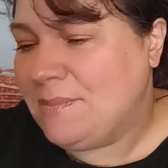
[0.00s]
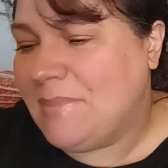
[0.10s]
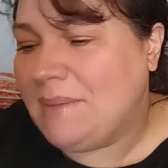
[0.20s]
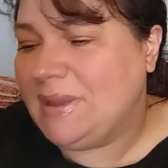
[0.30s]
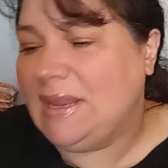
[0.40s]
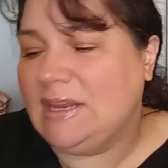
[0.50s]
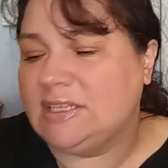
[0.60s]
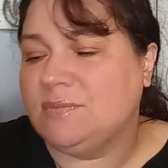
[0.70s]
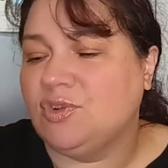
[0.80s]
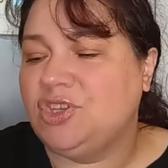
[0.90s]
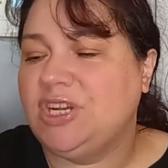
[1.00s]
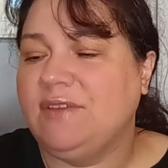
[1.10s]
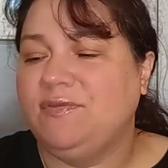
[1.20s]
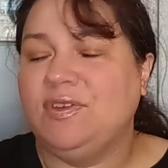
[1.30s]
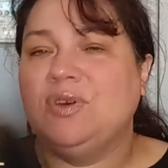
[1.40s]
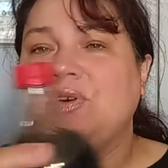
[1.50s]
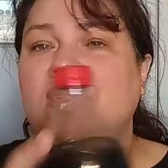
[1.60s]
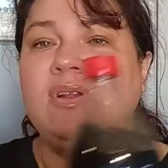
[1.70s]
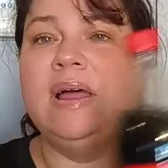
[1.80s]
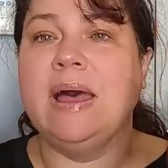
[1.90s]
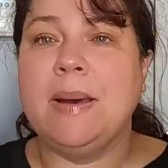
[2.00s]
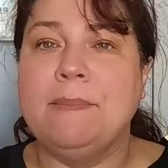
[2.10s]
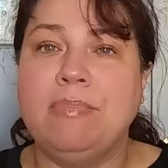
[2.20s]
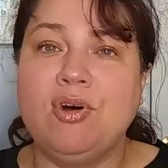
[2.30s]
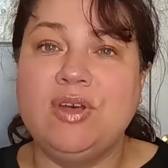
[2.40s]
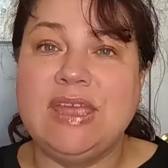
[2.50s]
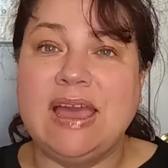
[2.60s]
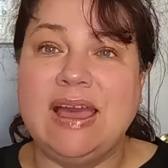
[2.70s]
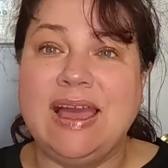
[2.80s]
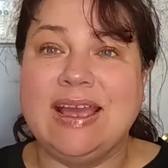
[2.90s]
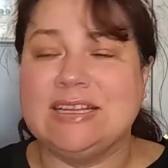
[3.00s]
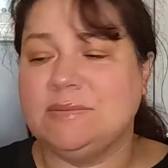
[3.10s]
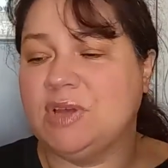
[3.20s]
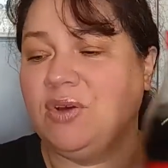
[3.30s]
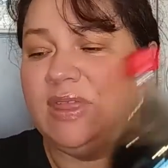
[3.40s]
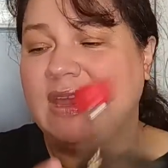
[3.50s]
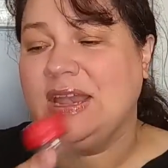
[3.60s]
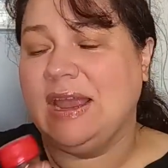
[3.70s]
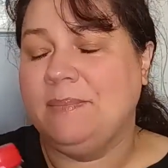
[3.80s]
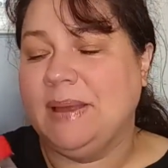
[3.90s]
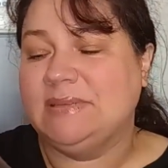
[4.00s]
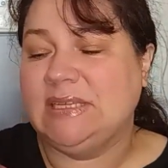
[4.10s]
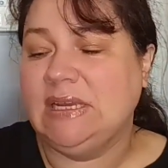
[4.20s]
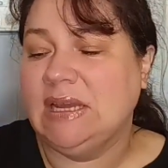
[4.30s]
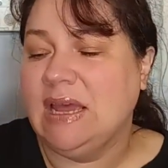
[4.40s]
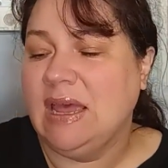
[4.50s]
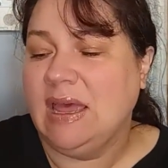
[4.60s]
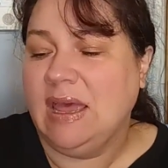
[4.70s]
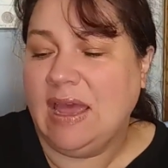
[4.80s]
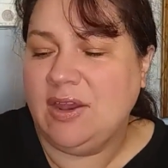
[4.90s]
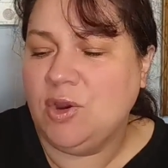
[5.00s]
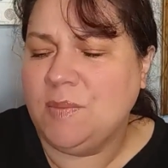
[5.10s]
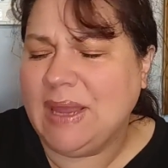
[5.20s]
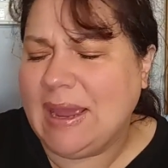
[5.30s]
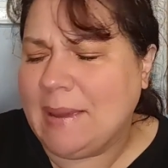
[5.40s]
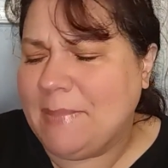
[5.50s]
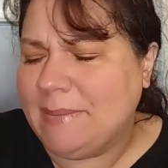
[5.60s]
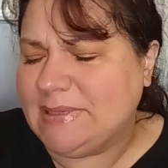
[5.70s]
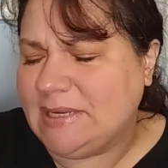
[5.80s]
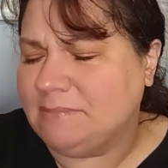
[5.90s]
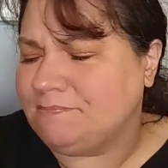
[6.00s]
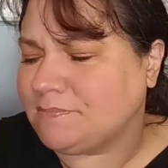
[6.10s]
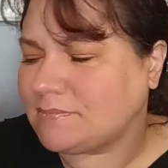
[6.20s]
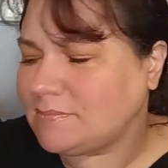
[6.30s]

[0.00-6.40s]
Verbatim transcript: Mama needed some more jet fuel. Booyah. I got some Coke. They didn't have Pepsi. And normally I get Pepsi.